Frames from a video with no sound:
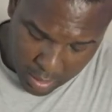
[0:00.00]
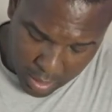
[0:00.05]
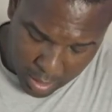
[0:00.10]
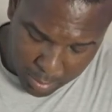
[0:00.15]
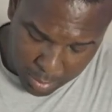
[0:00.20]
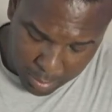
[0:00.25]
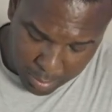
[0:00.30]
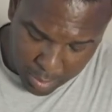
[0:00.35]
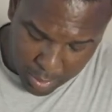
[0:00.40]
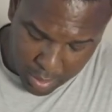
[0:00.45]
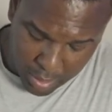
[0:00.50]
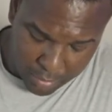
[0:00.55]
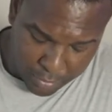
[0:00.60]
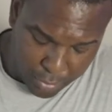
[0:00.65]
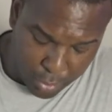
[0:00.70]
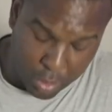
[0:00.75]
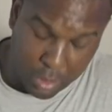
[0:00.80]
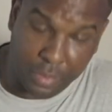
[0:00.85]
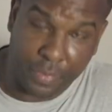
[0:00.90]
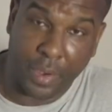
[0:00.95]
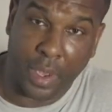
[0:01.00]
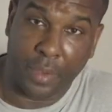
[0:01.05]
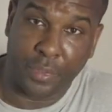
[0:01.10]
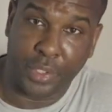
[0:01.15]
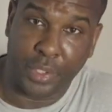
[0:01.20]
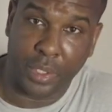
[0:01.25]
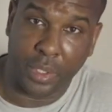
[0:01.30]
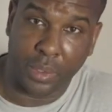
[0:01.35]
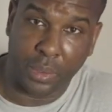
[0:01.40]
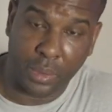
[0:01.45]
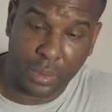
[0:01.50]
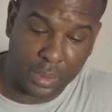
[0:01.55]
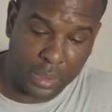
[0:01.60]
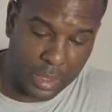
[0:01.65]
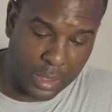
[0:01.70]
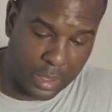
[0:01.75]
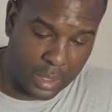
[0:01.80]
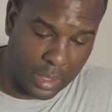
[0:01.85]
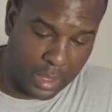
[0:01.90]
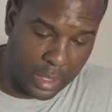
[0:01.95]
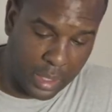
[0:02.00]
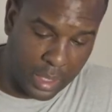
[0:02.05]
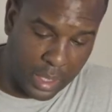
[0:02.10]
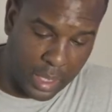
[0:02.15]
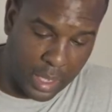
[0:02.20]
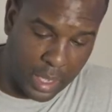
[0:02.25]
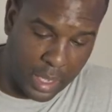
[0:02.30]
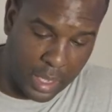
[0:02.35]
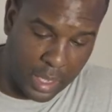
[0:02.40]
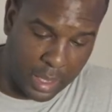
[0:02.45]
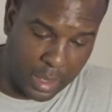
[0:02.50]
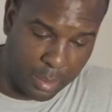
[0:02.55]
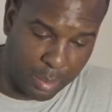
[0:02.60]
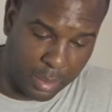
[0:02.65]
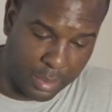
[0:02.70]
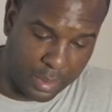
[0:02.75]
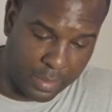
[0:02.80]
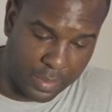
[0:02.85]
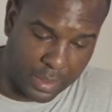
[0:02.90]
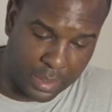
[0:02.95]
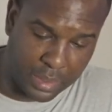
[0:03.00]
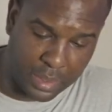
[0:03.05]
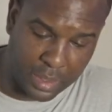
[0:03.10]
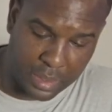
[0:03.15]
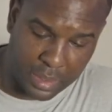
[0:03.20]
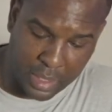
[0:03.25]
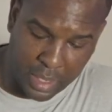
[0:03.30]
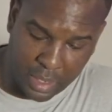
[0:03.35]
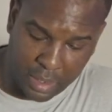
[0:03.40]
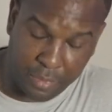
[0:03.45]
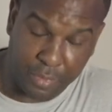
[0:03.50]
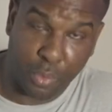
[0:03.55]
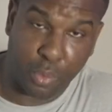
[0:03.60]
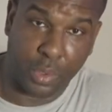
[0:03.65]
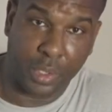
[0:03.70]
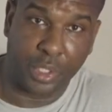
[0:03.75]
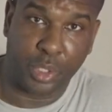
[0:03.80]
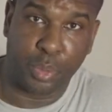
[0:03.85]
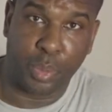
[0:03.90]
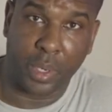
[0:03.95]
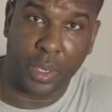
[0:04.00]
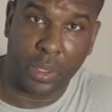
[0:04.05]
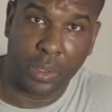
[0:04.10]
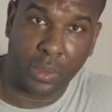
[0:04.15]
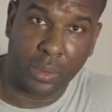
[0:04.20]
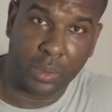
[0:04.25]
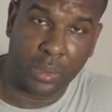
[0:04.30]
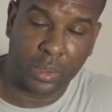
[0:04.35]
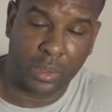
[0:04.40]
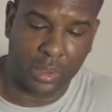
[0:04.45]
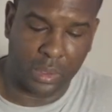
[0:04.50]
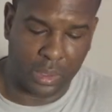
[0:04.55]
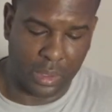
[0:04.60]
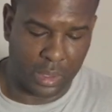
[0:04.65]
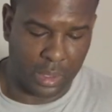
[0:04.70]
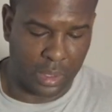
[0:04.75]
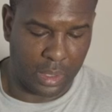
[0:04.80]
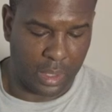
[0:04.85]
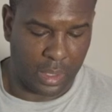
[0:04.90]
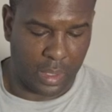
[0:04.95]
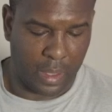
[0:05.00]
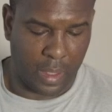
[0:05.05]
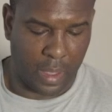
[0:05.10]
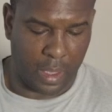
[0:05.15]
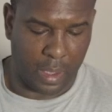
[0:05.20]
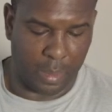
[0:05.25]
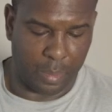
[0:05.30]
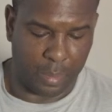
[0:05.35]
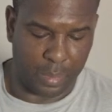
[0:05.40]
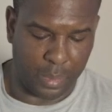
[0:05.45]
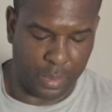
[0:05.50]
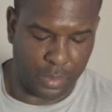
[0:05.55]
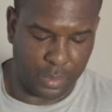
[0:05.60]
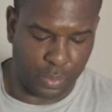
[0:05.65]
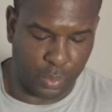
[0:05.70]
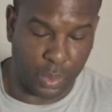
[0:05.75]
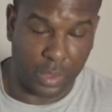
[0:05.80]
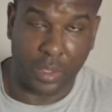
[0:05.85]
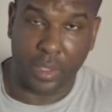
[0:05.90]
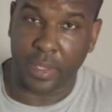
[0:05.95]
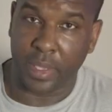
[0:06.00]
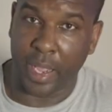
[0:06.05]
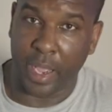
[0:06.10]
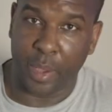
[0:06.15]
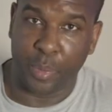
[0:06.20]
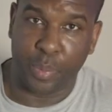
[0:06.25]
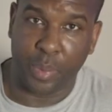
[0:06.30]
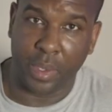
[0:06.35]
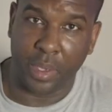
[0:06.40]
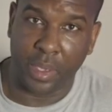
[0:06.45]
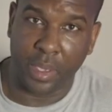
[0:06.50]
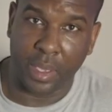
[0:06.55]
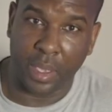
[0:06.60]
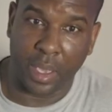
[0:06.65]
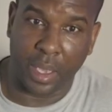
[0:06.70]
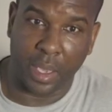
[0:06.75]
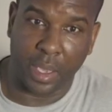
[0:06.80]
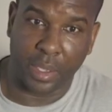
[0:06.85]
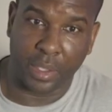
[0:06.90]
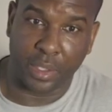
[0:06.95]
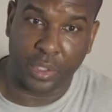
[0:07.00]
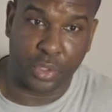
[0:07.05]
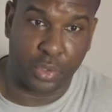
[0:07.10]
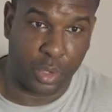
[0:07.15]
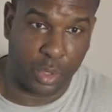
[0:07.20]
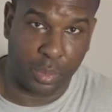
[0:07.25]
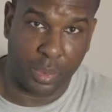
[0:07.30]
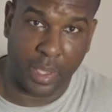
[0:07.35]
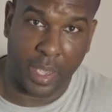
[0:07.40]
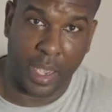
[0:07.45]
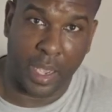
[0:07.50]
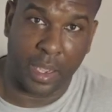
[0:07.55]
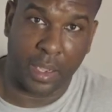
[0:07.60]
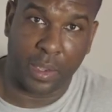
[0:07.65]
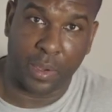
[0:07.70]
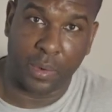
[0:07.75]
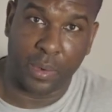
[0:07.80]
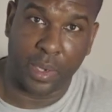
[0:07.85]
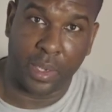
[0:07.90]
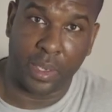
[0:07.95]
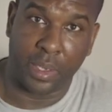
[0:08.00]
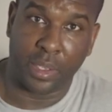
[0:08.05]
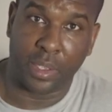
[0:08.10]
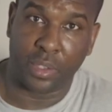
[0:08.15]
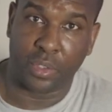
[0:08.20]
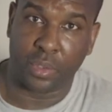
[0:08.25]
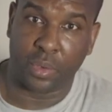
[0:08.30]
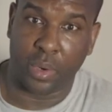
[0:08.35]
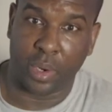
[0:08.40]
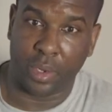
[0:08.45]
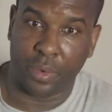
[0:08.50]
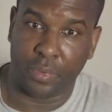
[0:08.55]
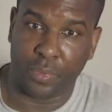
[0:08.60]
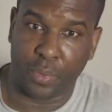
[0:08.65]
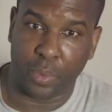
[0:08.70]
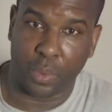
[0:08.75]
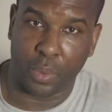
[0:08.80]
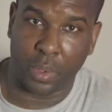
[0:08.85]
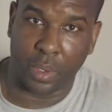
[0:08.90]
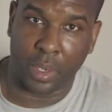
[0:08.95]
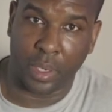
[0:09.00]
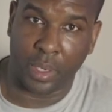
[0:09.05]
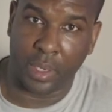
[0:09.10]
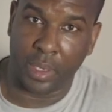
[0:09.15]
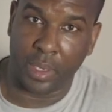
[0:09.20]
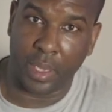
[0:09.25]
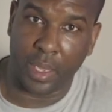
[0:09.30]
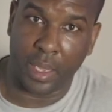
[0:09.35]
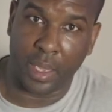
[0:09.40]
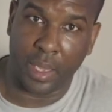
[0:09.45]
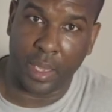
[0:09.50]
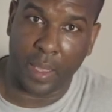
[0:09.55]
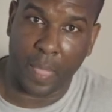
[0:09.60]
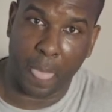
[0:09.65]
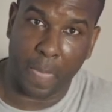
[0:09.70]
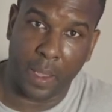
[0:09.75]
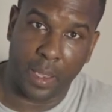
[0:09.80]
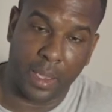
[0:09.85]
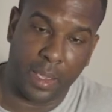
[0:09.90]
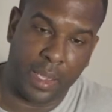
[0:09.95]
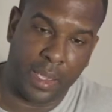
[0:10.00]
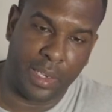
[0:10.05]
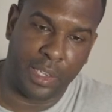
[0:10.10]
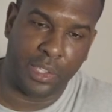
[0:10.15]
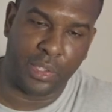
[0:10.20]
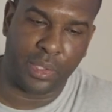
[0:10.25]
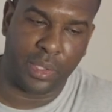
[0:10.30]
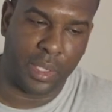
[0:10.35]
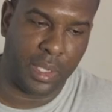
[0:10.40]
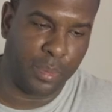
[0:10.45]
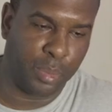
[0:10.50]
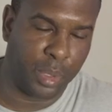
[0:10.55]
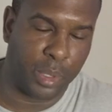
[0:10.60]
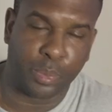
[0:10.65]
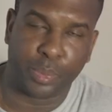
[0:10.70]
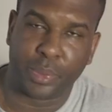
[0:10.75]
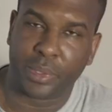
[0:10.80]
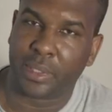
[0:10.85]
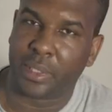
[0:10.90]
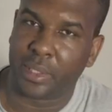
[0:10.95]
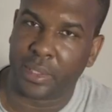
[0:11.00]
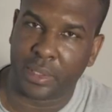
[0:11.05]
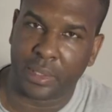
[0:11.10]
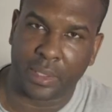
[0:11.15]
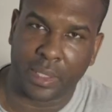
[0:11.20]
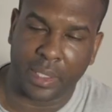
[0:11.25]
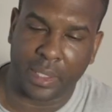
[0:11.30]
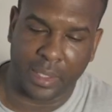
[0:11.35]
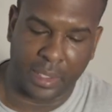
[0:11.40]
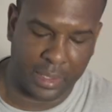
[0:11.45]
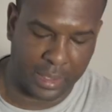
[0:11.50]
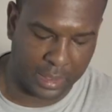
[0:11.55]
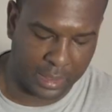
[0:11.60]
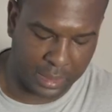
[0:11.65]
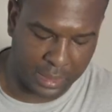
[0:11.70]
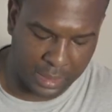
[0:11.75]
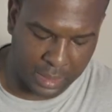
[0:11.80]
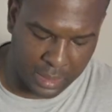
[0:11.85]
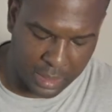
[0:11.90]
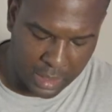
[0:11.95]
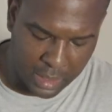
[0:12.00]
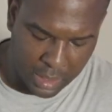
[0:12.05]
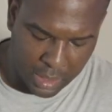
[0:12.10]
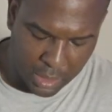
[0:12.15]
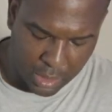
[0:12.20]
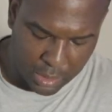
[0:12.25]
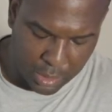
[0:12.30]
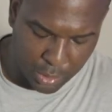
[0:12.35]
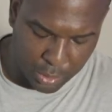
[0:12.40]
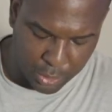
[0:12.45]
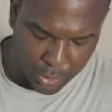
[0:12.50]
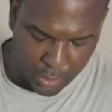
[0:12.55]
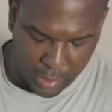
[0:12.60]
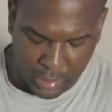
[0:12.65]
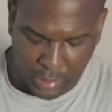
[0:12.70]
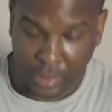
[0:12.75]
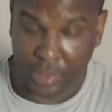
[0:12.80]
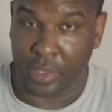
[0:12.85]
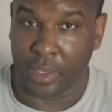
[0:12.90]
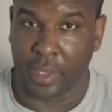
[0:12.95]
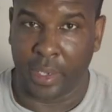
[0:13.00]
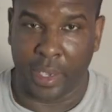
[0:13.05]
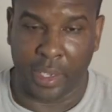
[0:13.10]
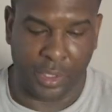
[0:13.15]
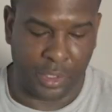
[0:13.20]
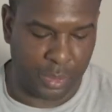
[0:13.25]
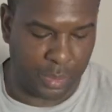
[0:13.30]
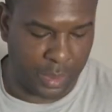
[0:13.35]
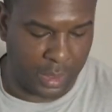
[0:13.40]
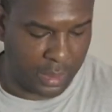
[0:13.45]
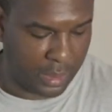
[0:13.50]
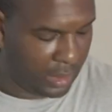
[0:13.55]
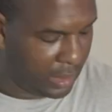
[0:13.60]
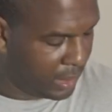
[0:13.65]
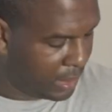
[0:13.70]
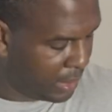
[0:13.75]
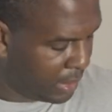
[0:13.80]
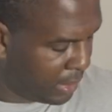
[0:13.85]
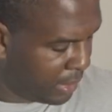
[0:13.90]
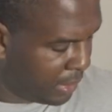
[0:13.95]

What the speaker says: M&P 45 Shield. I believe this is a 4-inch barrel. It's really snappy, extremely accurate. It's great for EDC purposes and close range engagements.